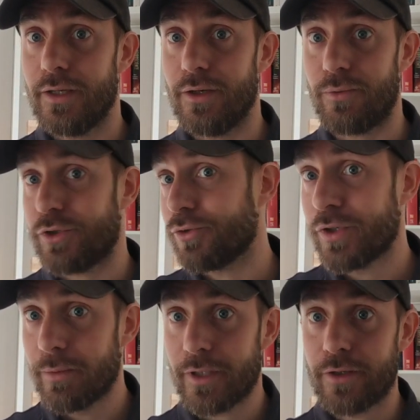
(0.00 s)
which you
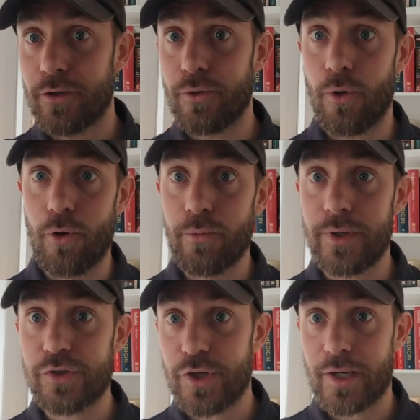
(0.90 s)
typically go home
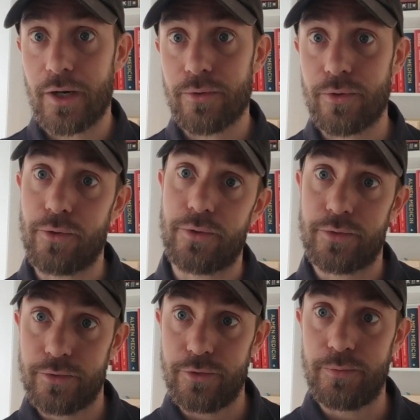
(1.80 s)
and check out, or
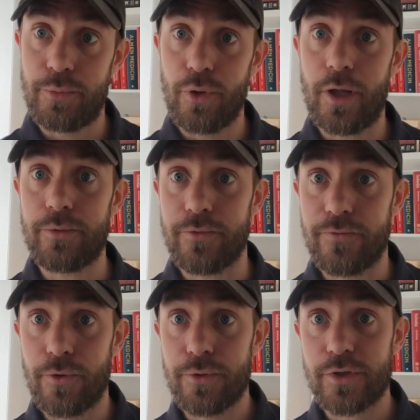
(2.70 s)
you pull out your
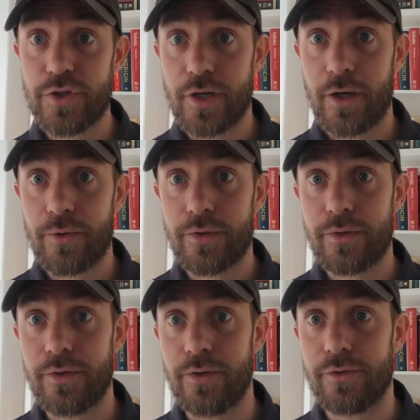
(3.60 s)
phone and check out
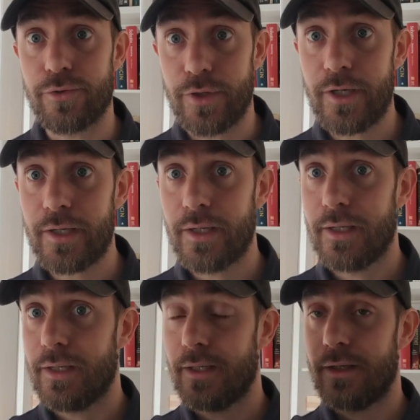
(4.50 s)
today.
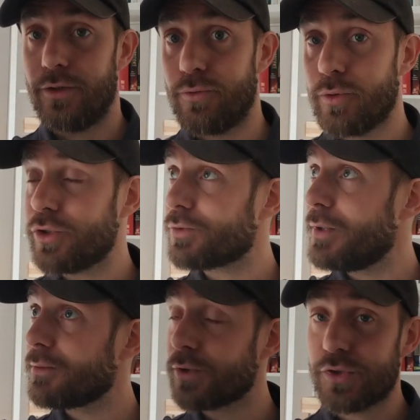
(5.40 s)
You will just be
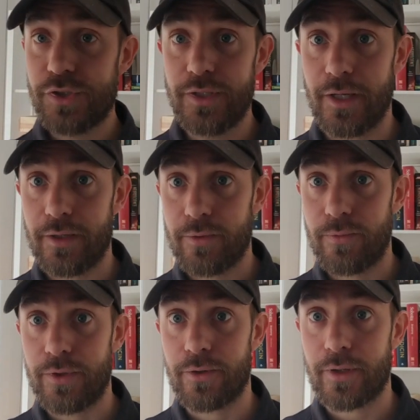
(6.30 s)
able to see that
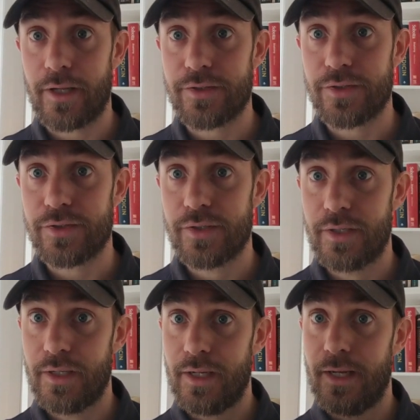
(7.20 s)
with your glasses.
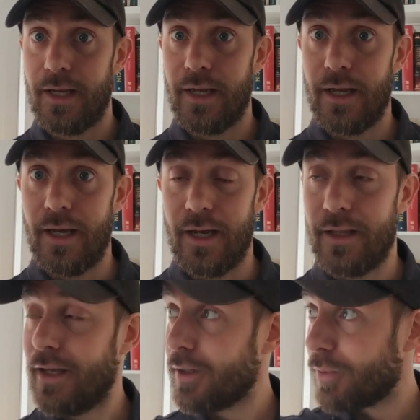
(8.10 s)

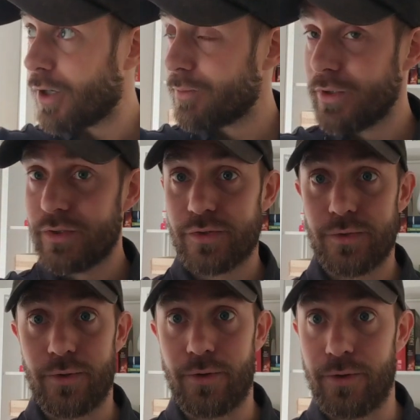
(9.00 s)
And that apartment
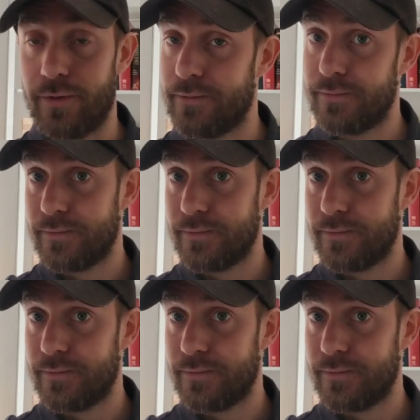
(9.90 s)
or